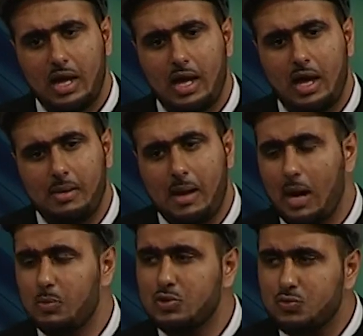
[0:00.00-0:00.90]
I
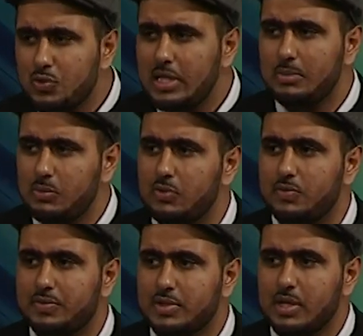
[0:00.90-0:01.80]
was really
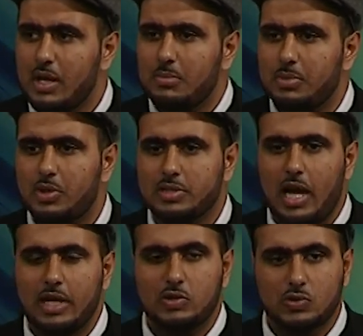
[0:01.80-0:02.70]
moved because
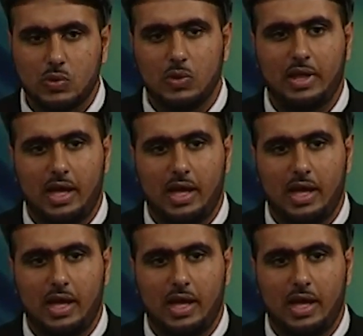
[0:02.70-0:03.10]
I saw there